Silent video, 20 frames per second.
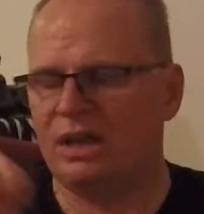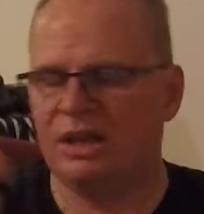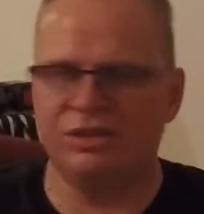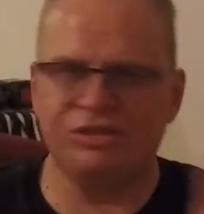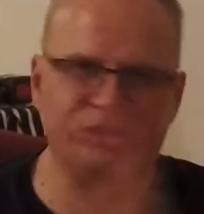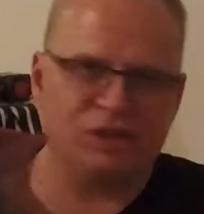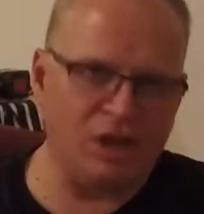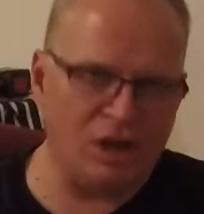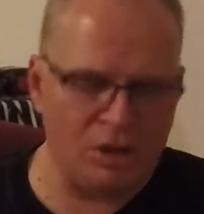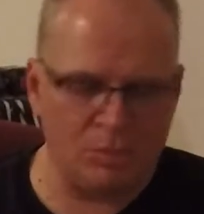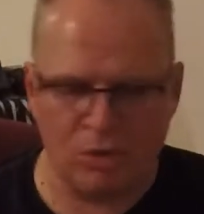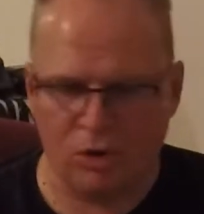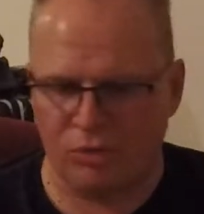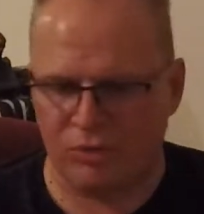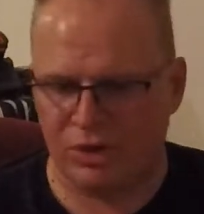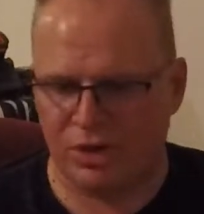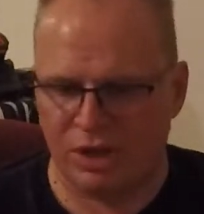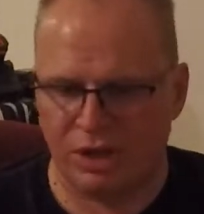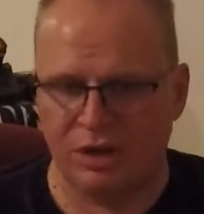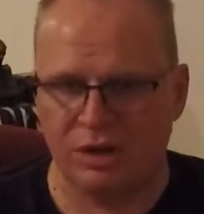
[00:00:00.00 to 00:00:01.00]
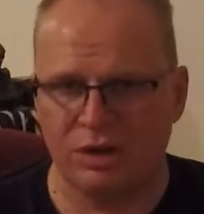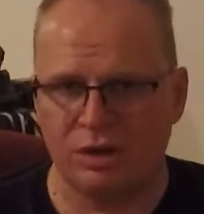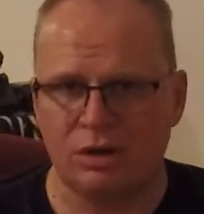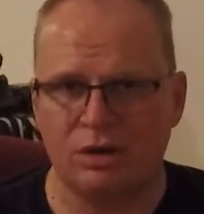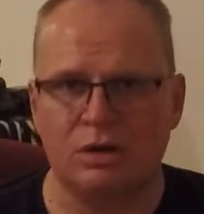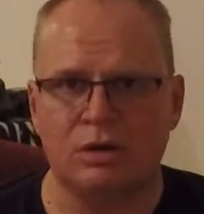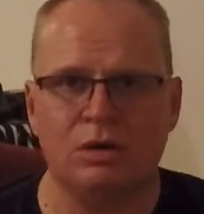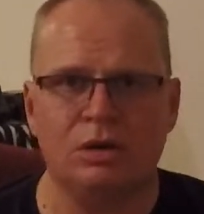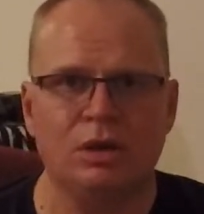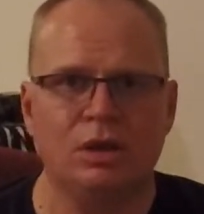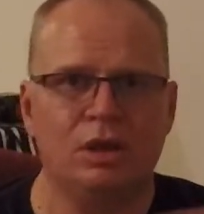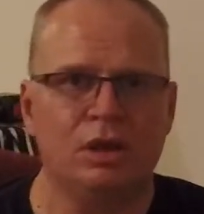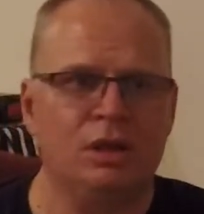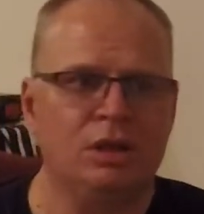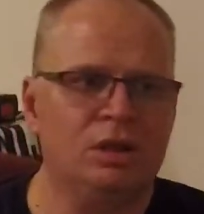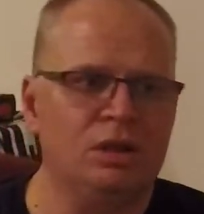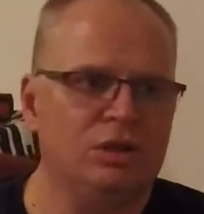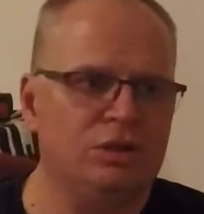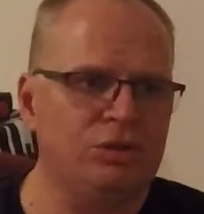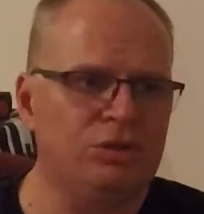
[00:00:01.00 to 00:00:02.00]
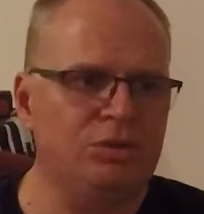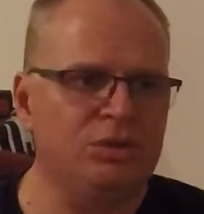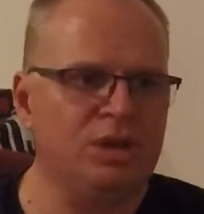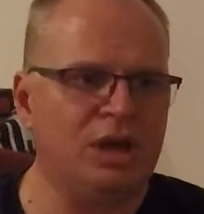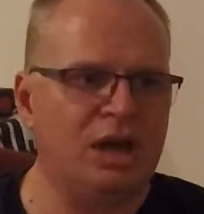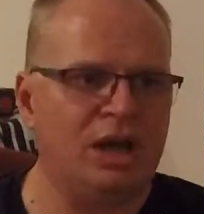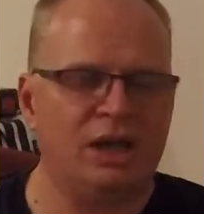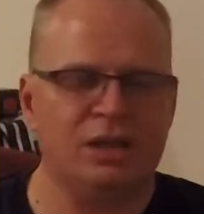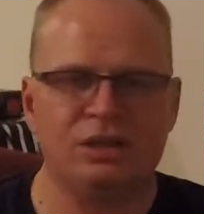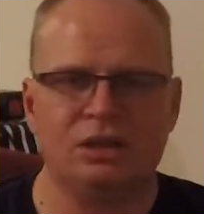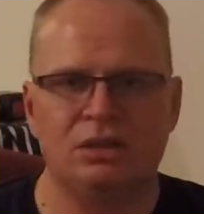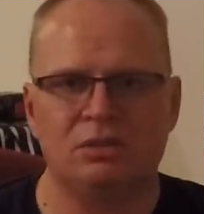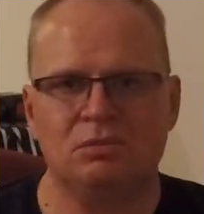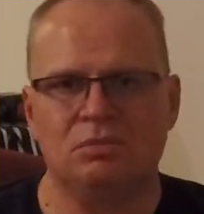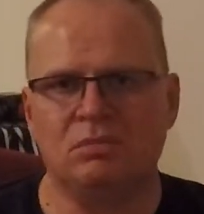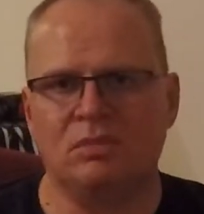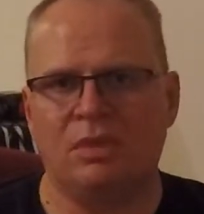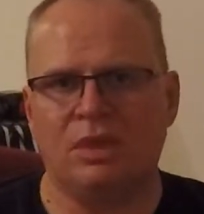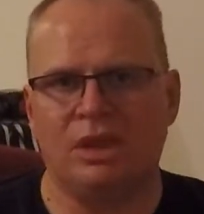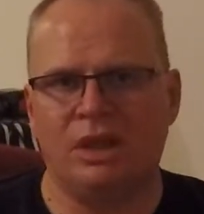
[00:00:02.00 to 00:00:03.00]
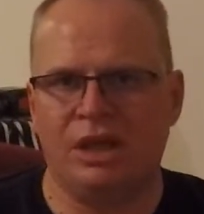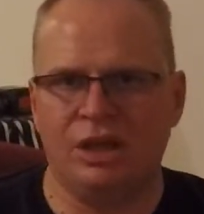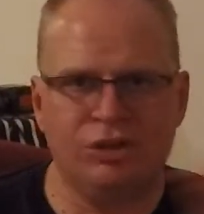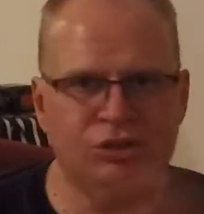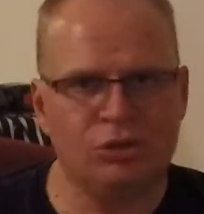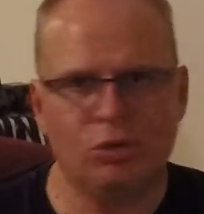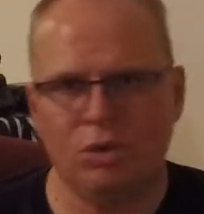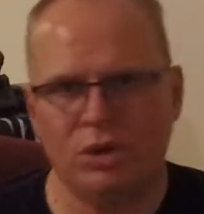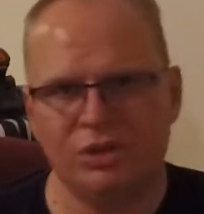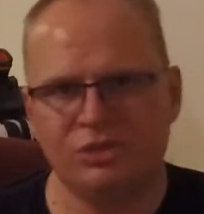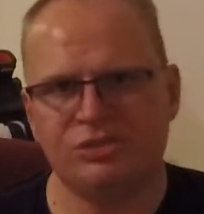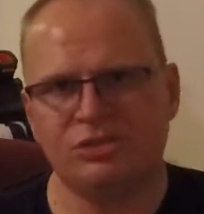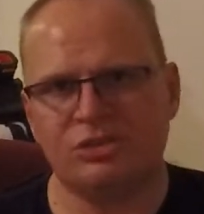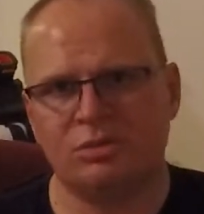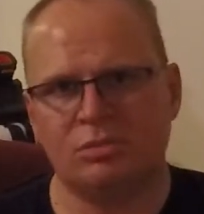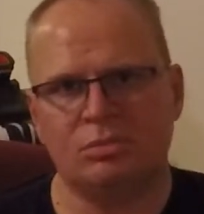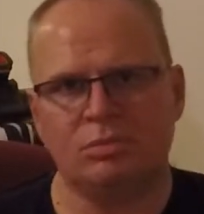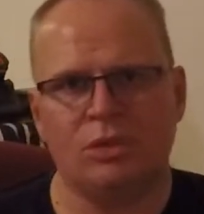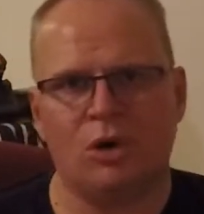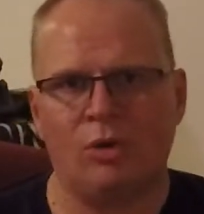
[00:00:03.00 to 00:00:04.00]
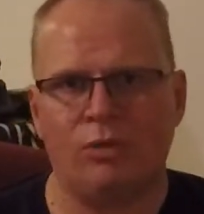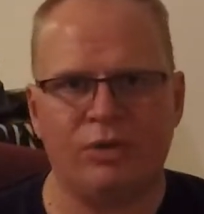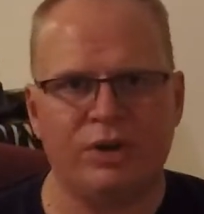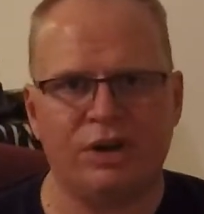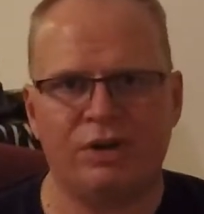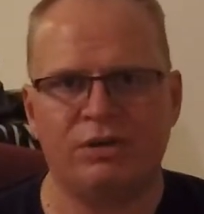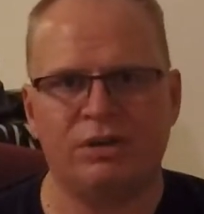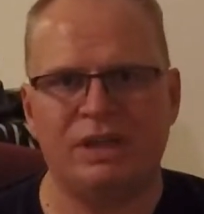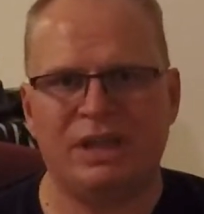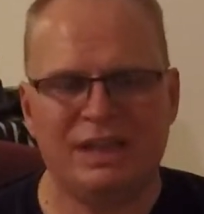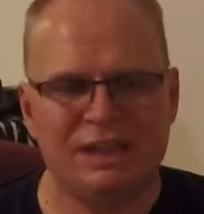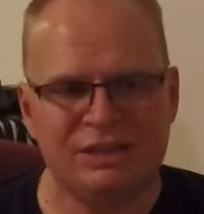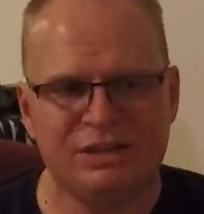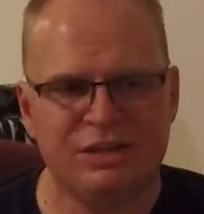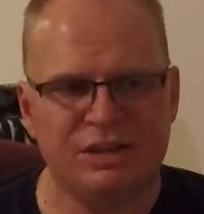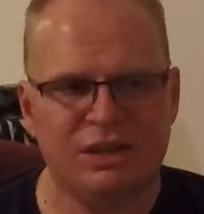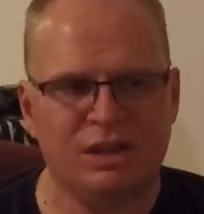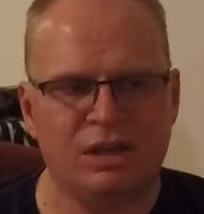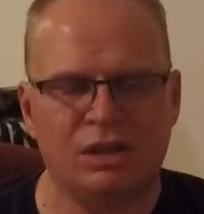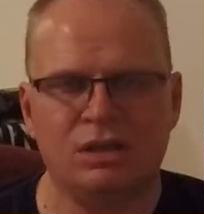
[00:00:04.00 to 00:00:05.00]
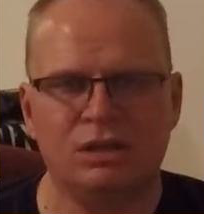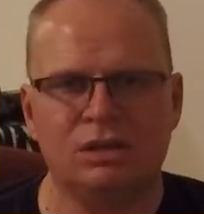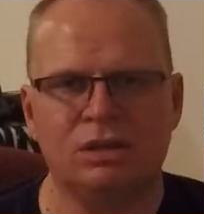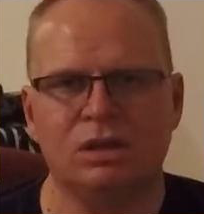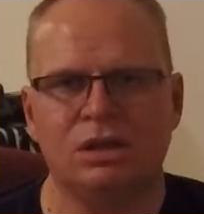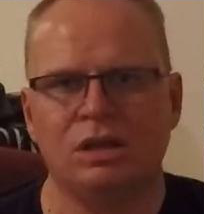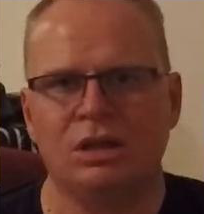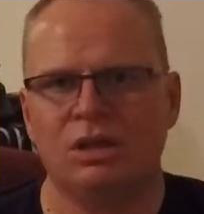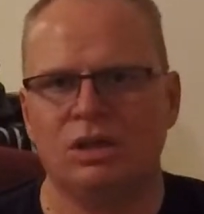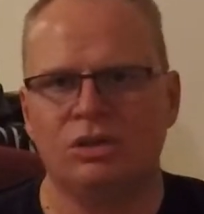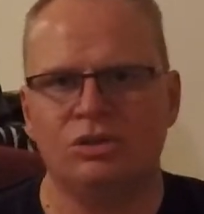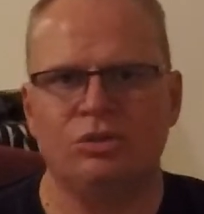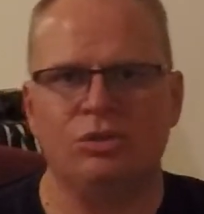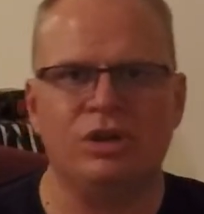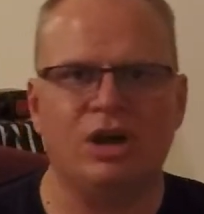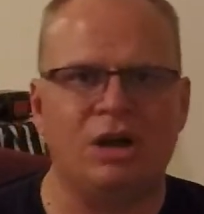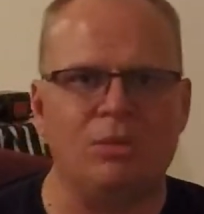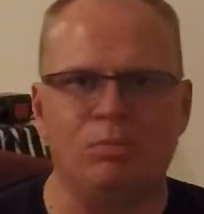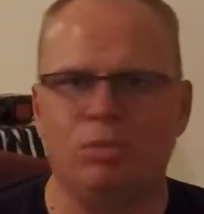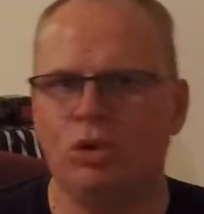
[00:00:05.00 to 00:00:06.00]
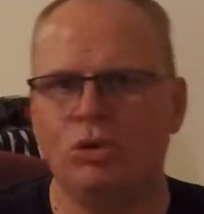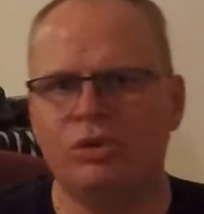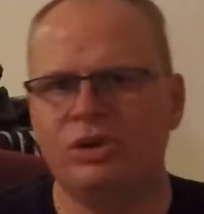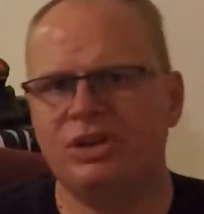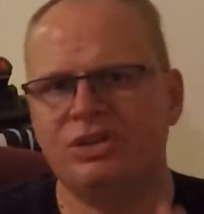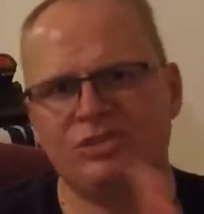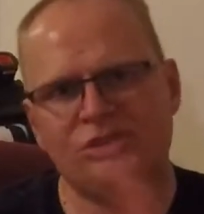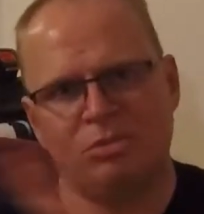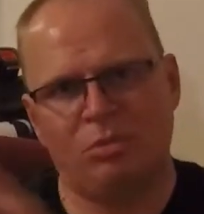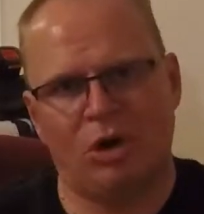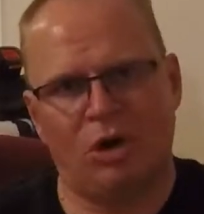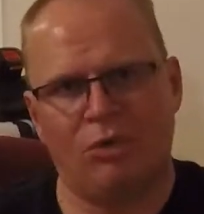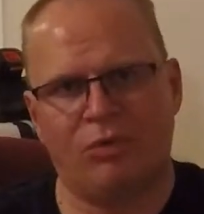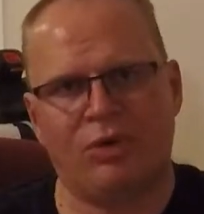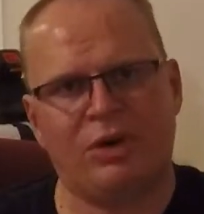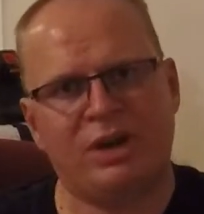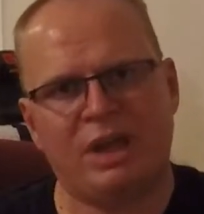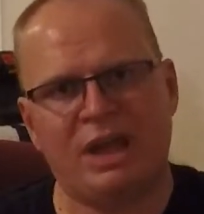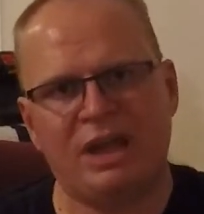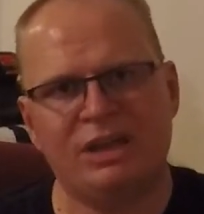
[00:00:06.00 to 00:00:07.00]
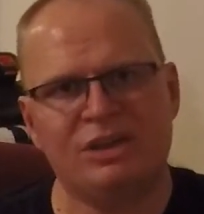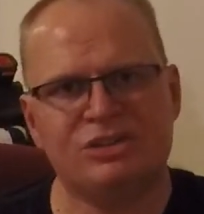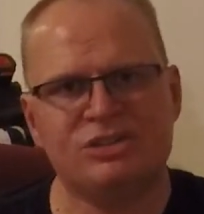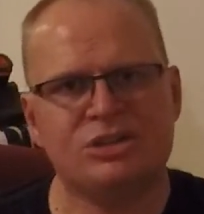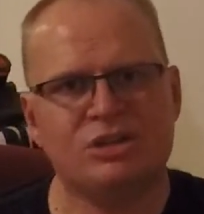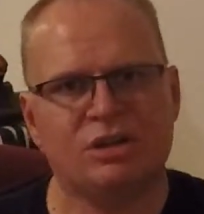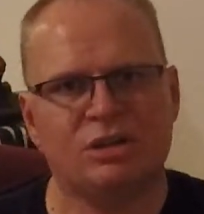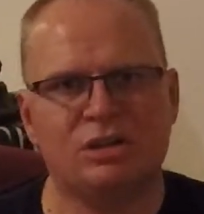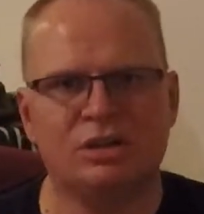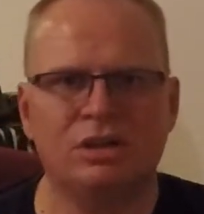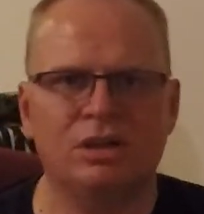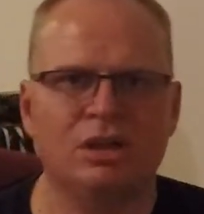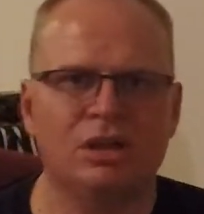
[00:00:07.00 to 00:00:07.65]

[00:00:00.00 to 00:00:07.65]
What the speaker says: Islam over here, you got Hinduism over there in India, you got Buddhism over in Asia.